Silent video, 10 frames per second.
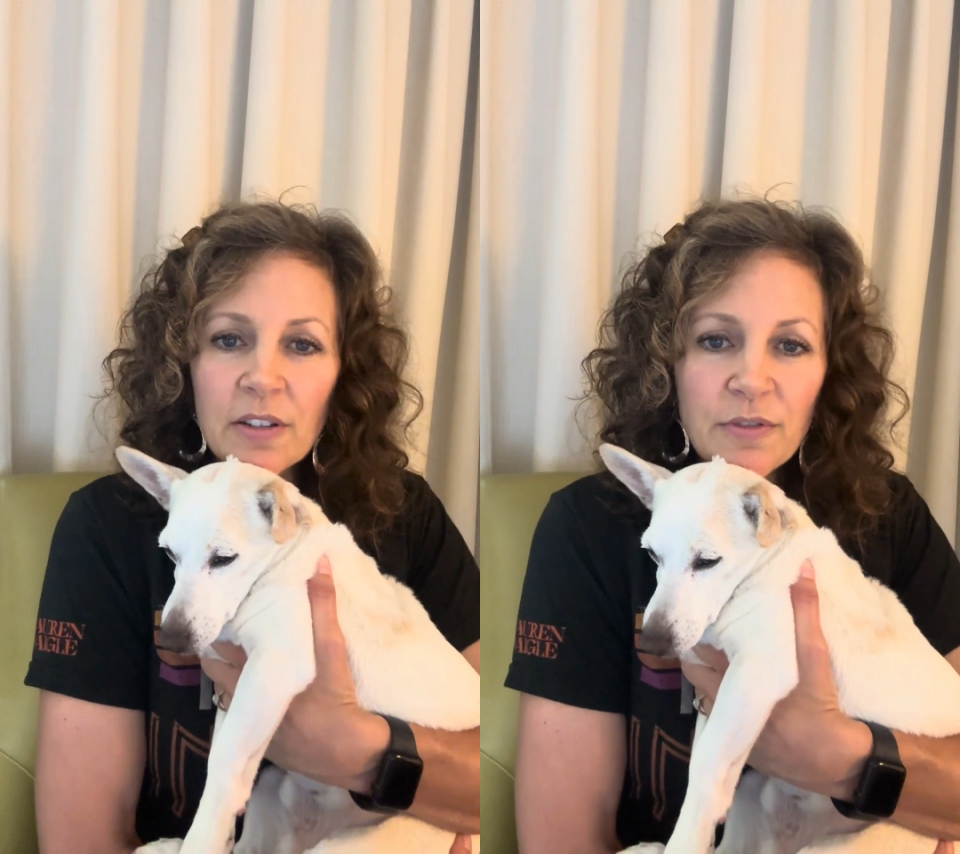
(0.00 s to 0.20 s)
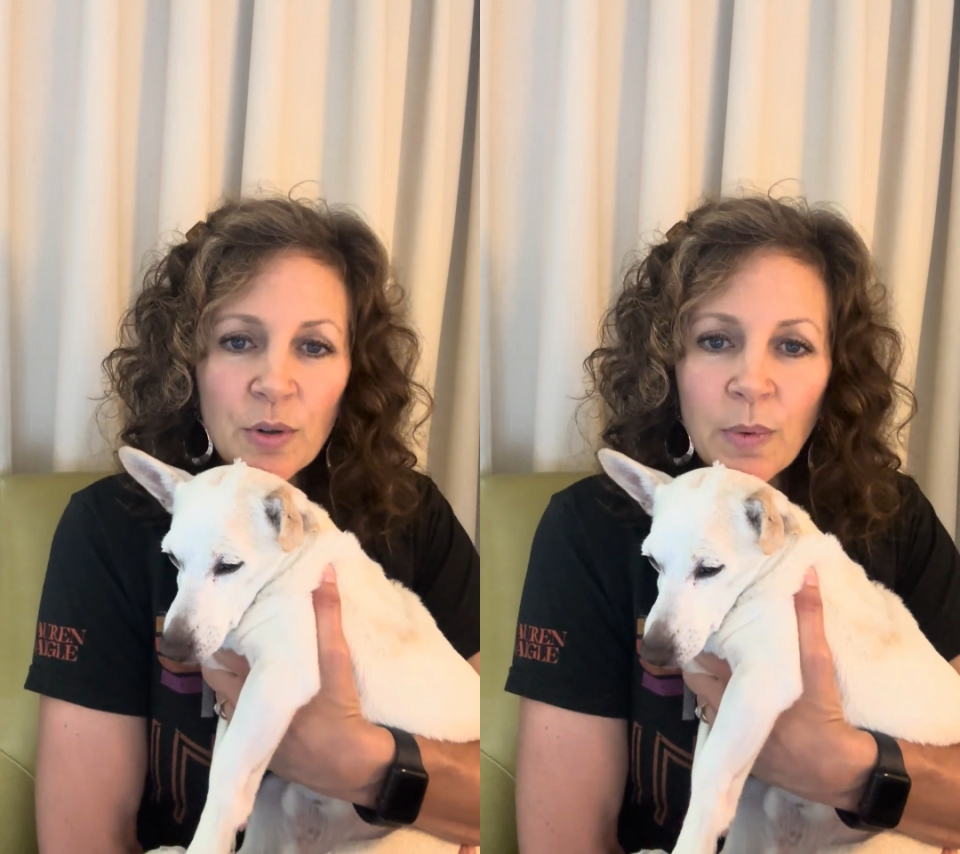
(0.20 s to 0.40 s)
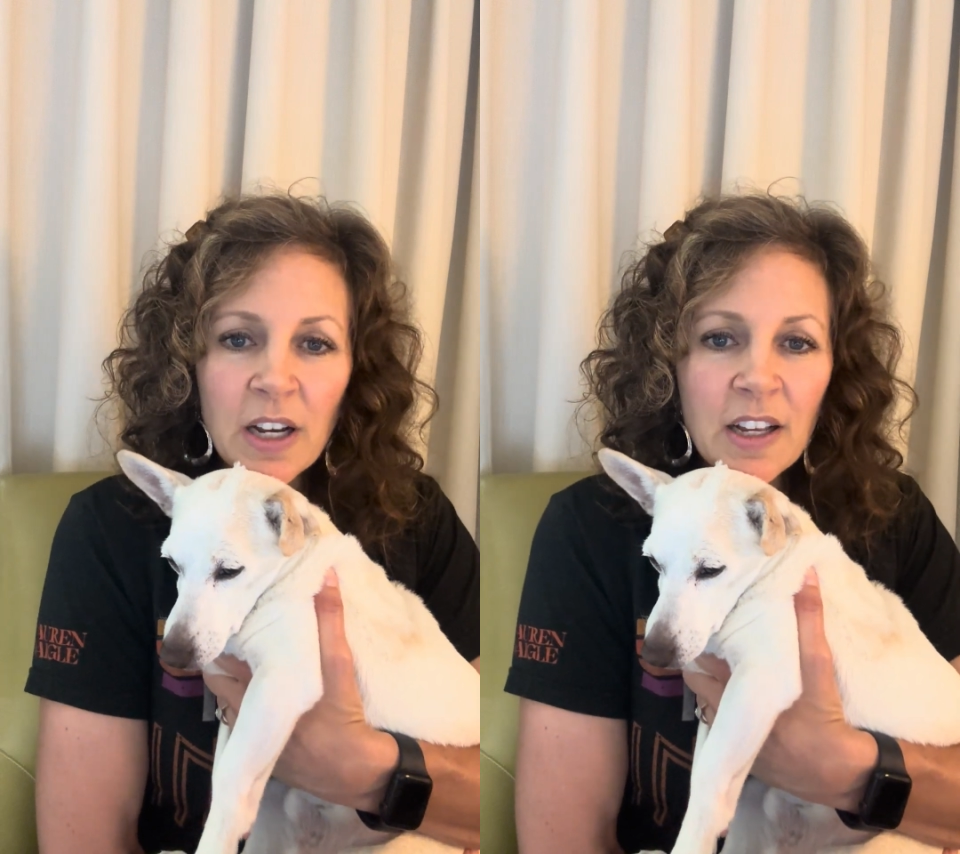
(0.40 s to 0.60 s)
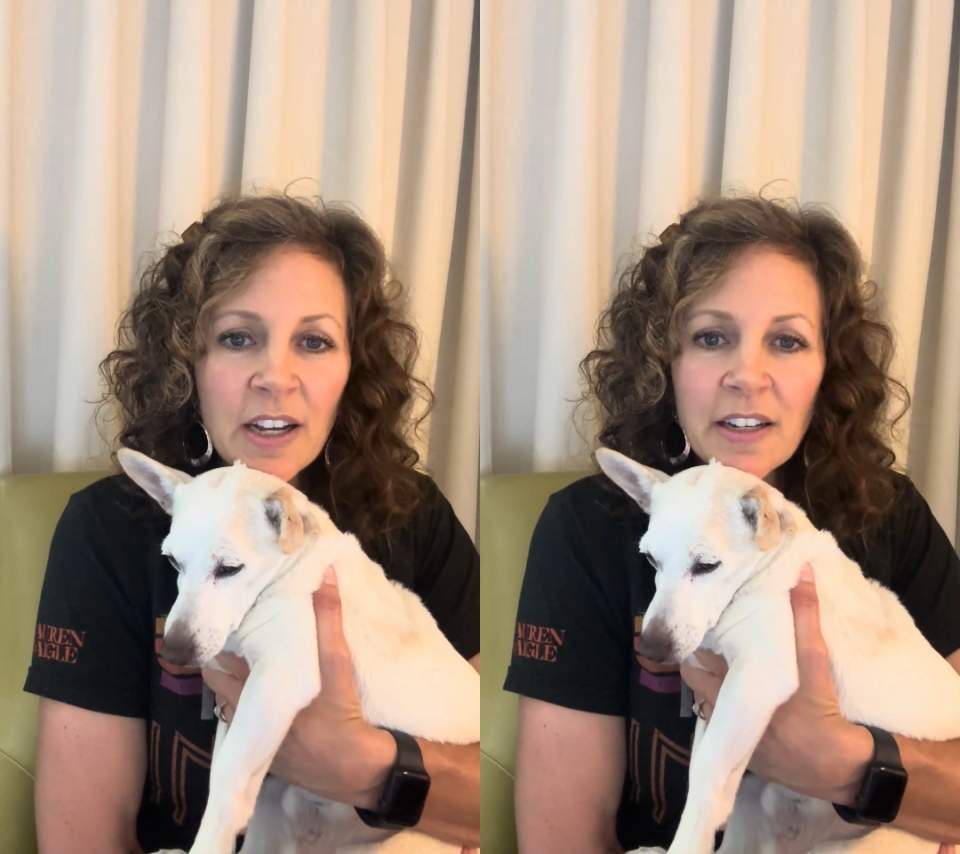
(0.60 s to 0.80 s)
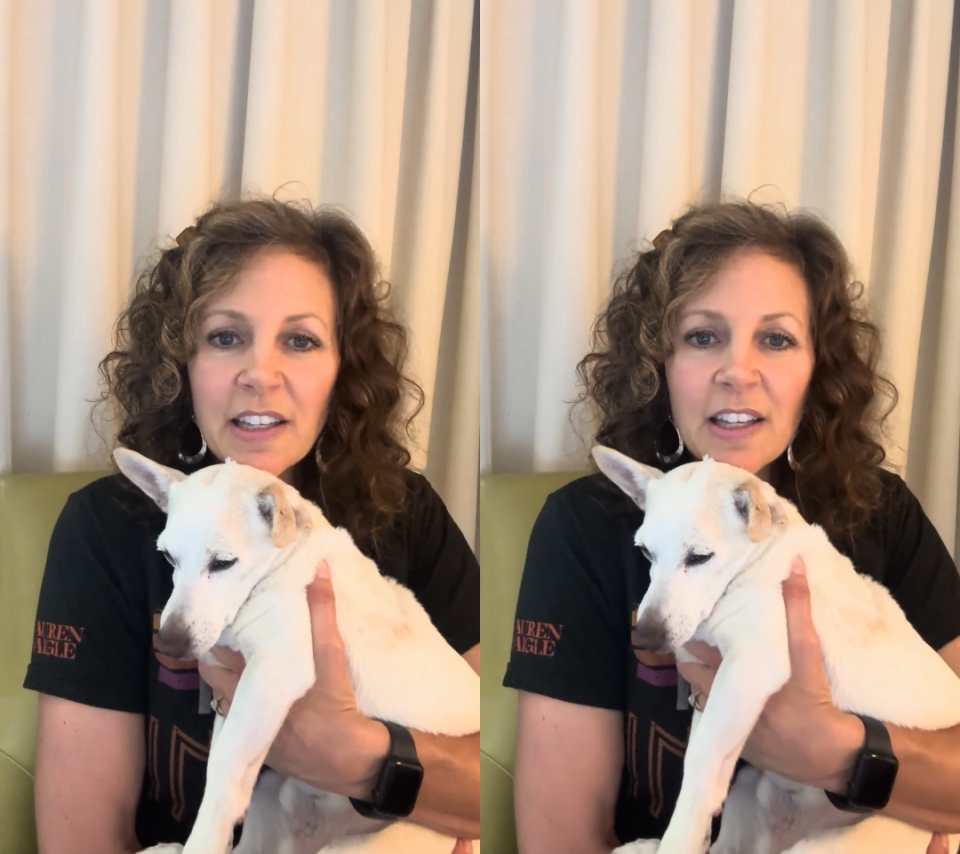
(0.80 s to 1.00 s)
if you're waiting
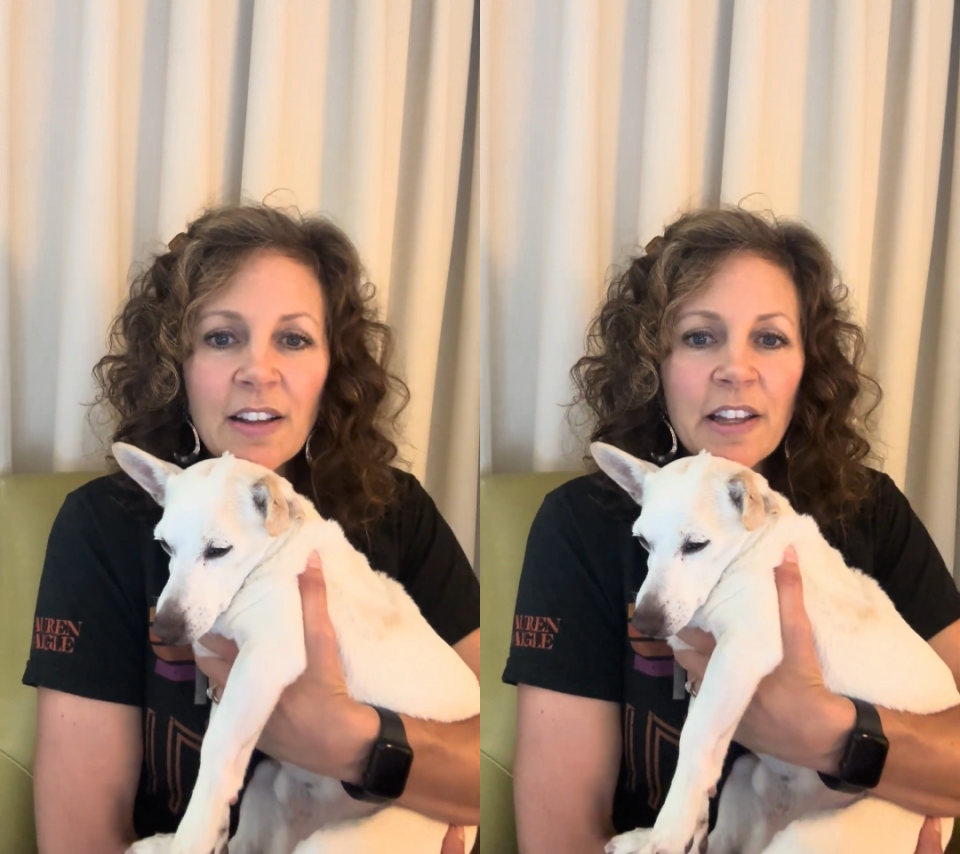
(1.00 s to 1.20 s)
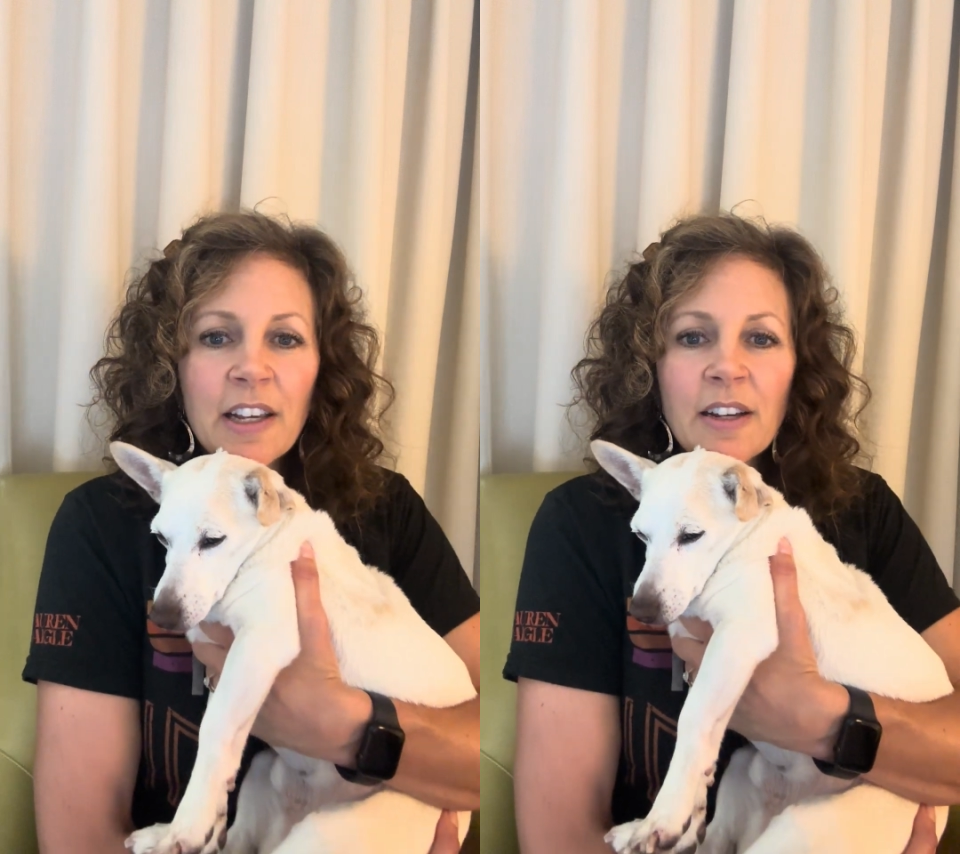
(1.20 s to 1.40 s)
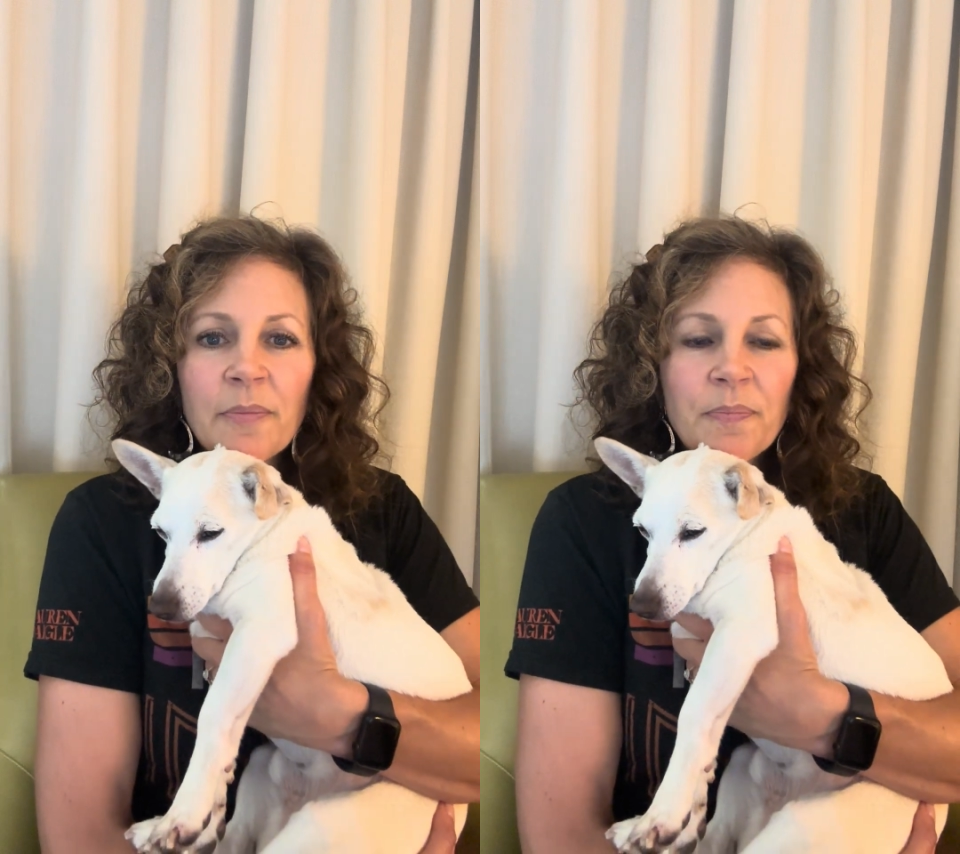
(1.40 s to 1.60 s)
on healing,